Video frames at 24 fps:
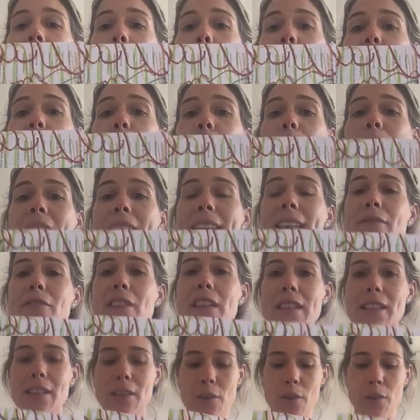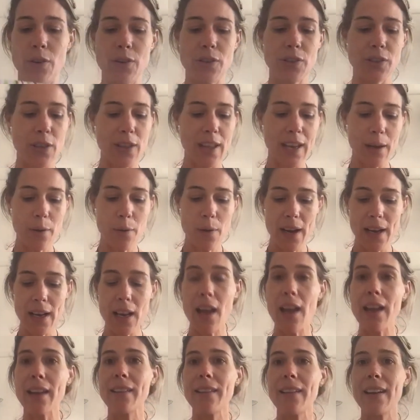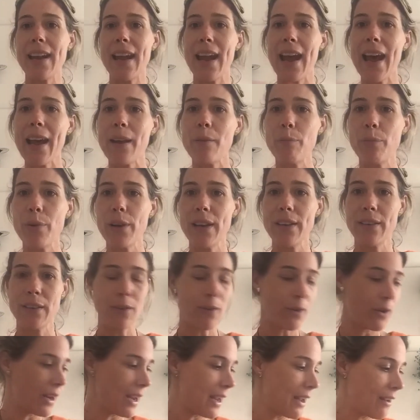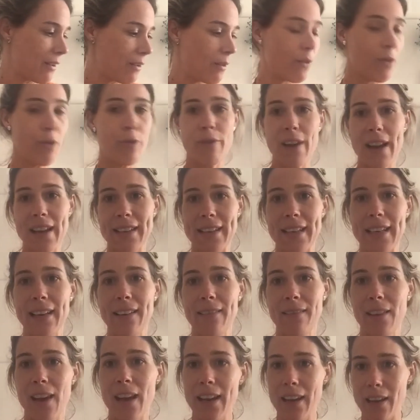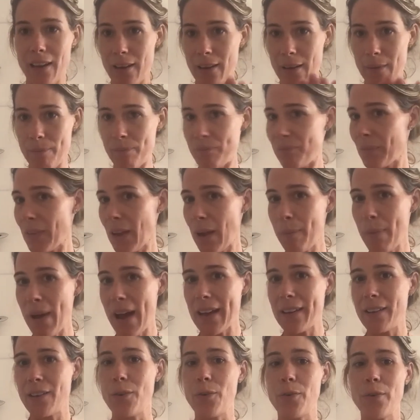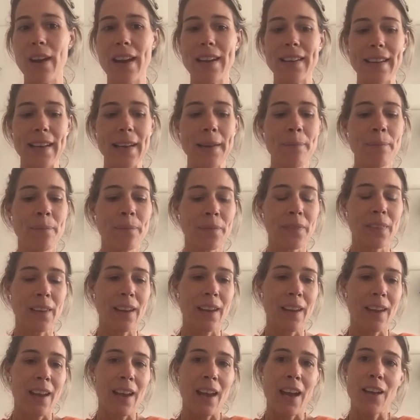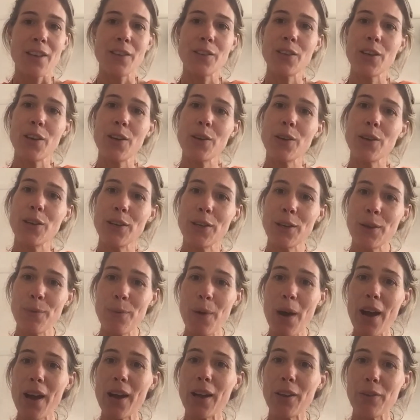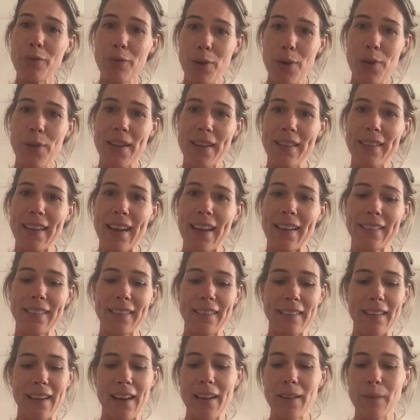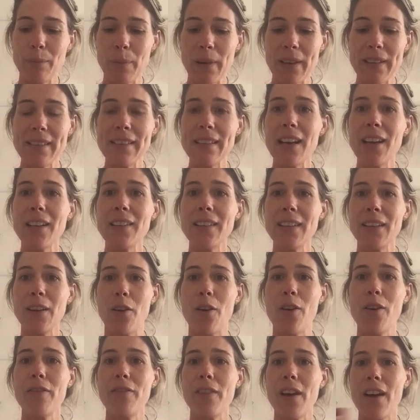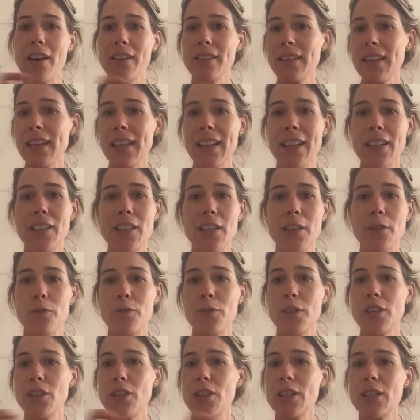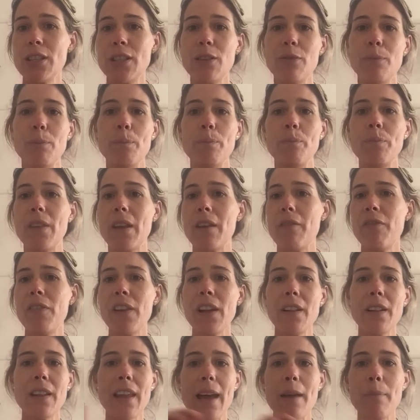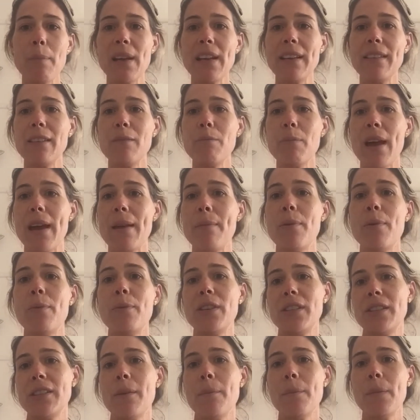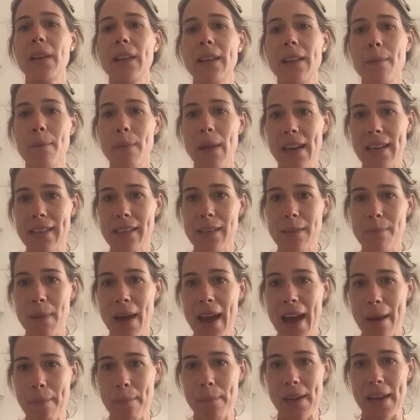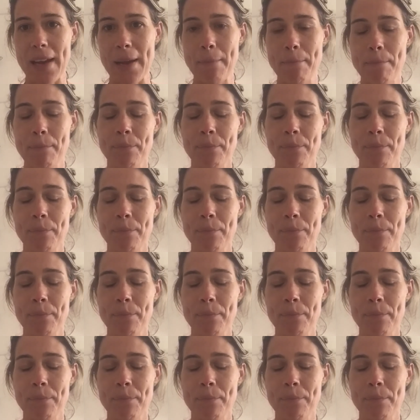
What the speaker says: was already written on, so they quite liked that it had print on it already, like a pattern already. And so you work through this exercise by starting off asking the children just to fill their piece of paper with something that makes them happy.